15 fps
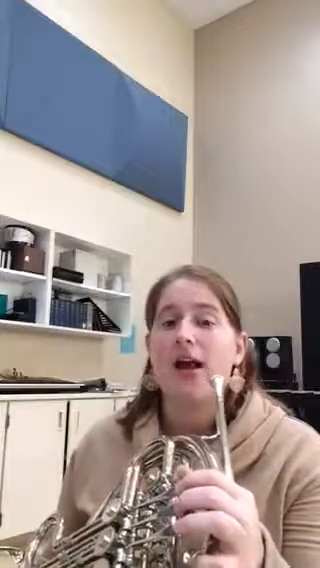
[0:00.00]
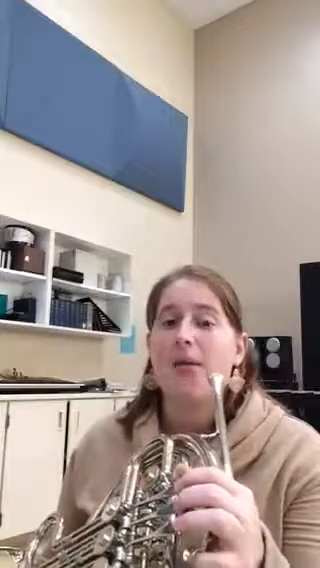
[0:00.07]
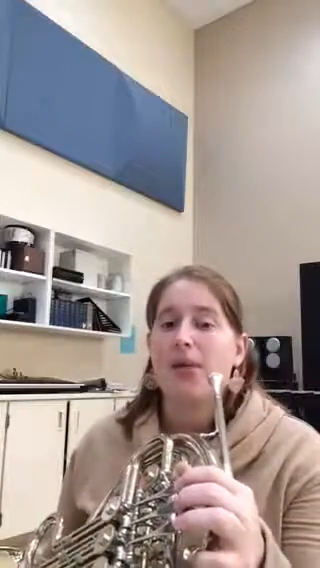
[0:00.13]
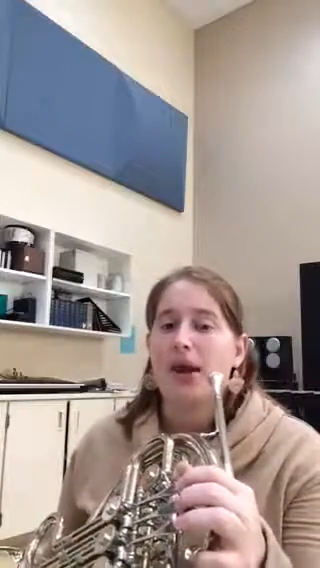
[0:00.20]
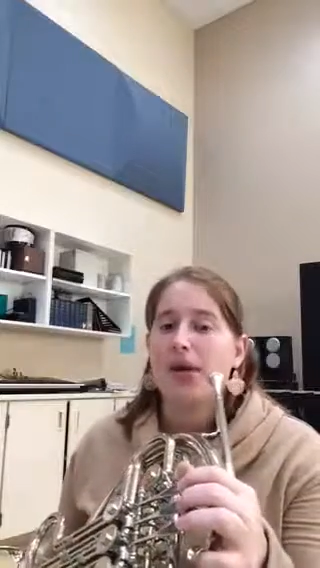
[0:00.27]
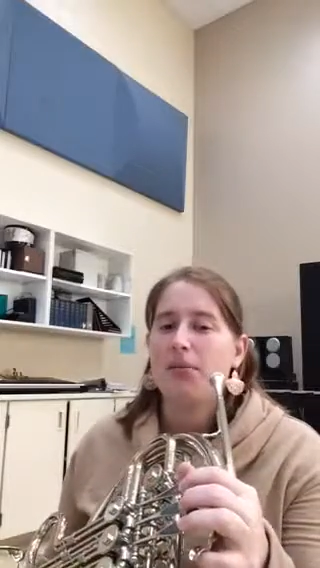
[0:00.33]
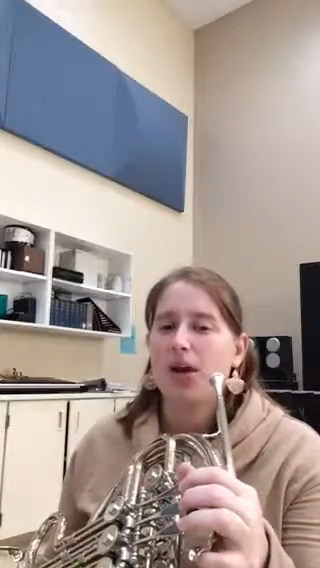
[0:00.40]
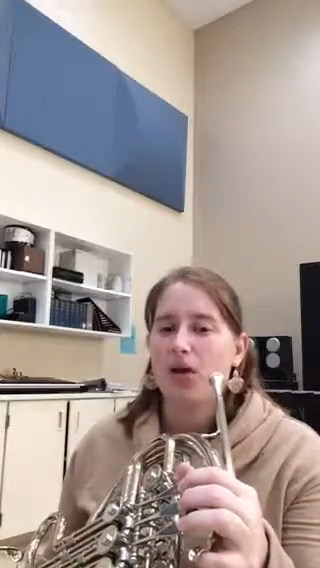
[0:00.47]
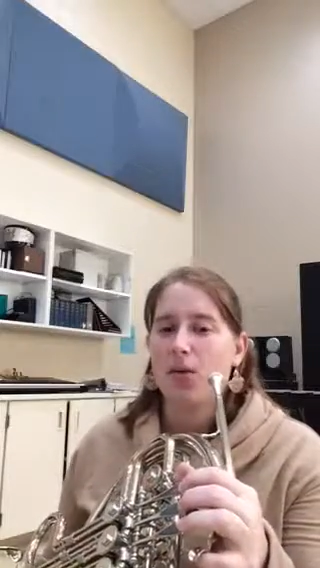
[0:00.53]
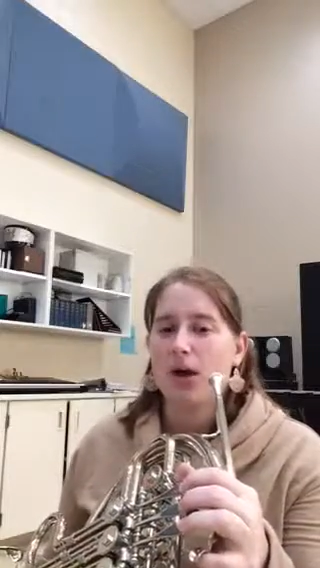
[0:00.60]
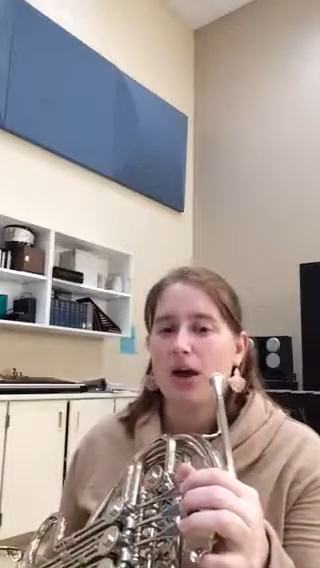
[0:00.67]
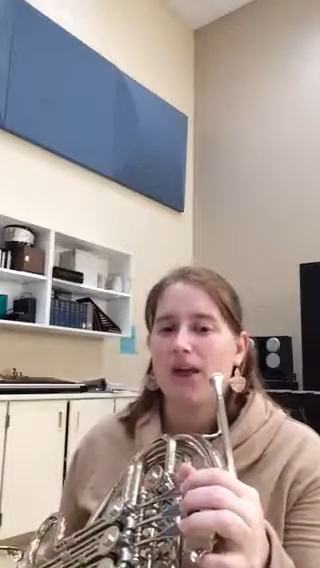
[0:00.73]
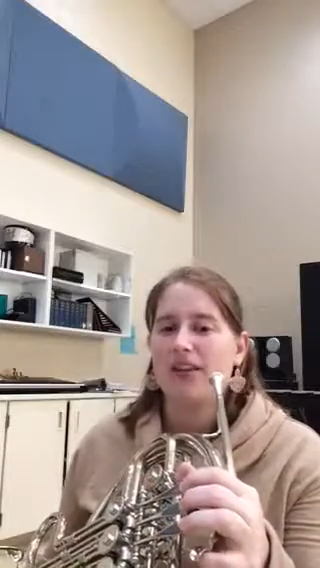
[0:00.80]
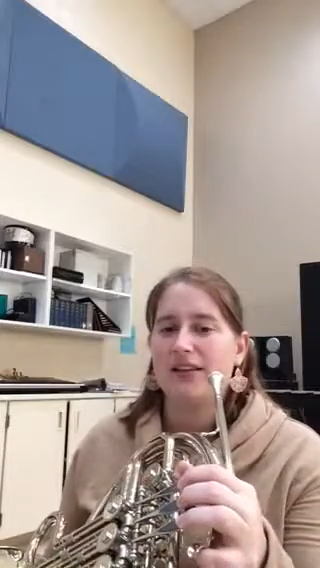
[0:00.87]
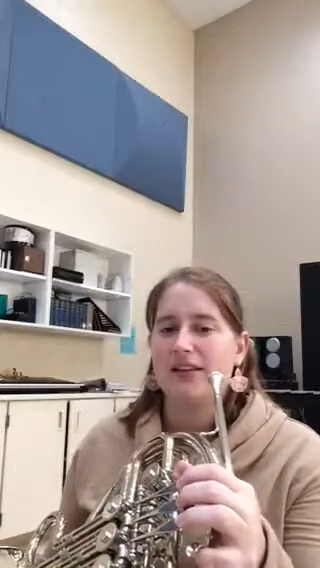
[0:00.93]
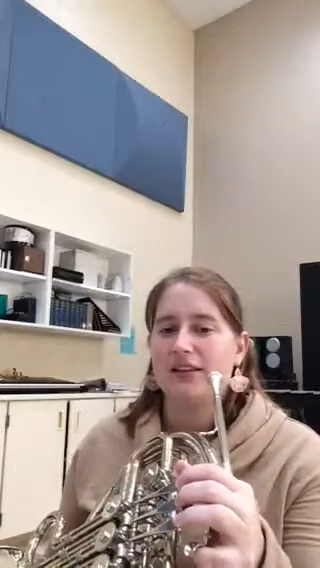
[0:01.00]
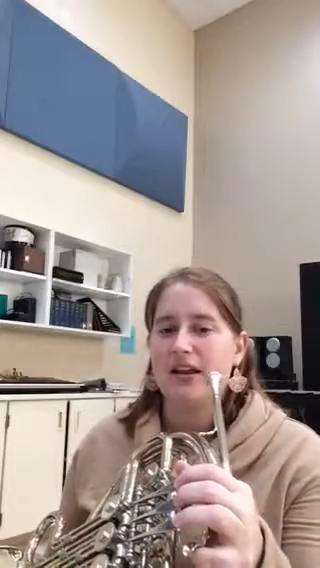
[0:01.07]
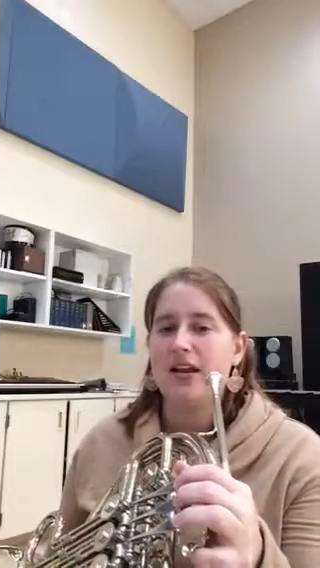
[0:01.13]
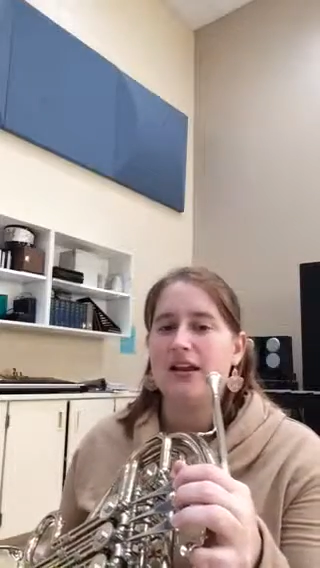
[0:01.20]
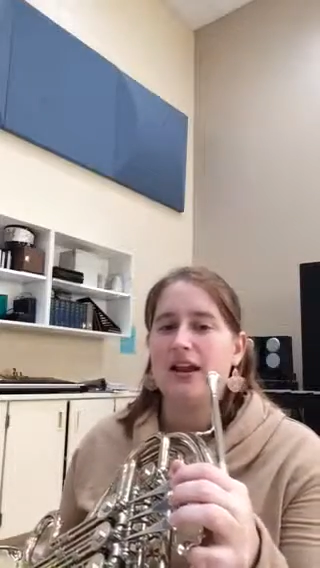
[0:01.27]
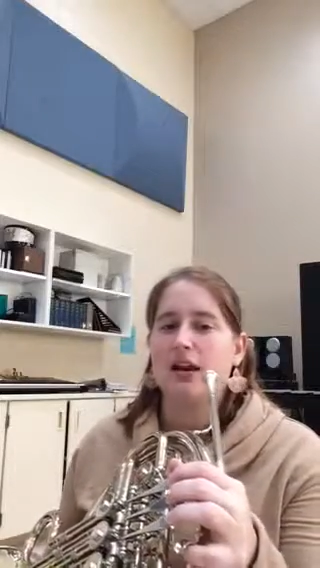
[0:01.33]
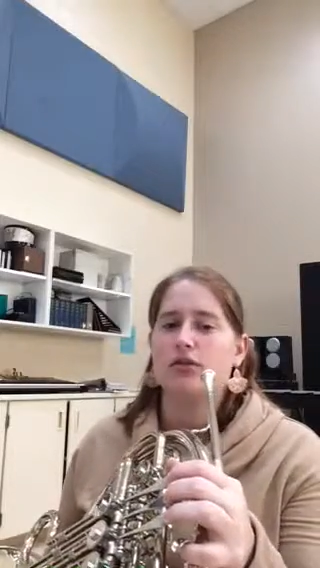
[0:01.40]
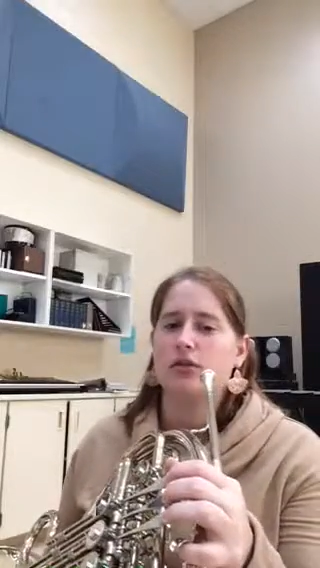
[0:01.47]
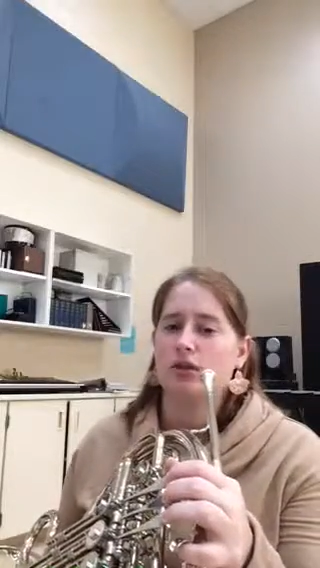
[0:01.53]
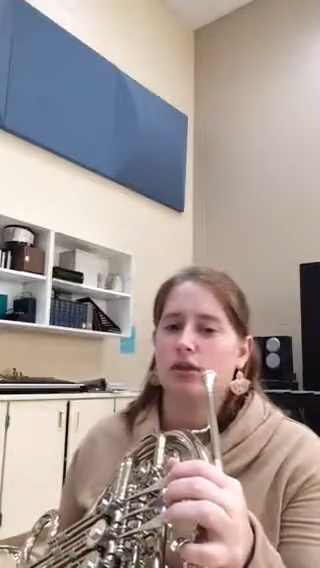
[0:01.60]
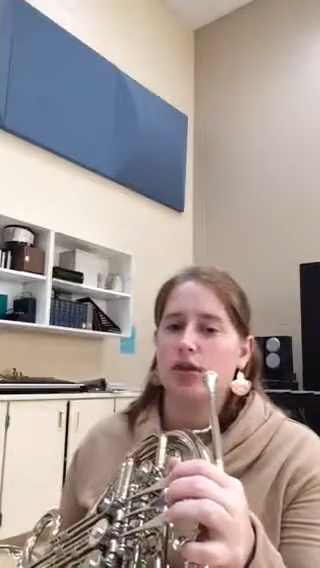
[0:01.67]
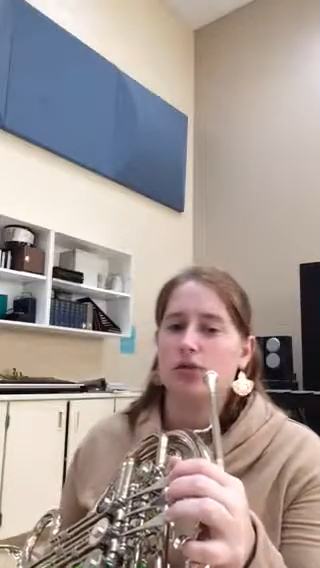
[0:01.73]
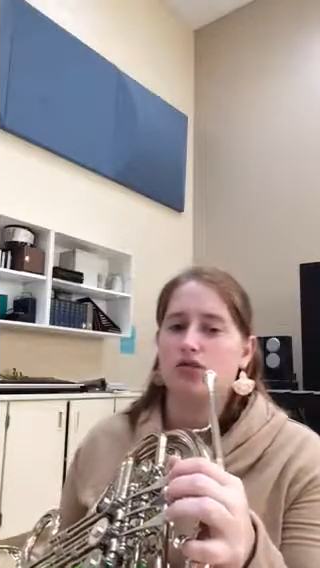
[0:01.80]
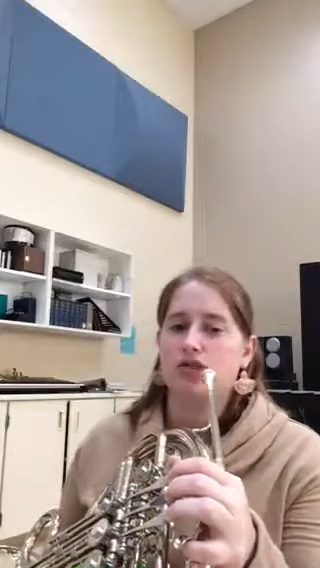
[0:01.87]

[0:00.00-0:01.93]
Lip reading: But I'm going to work on the C down to the low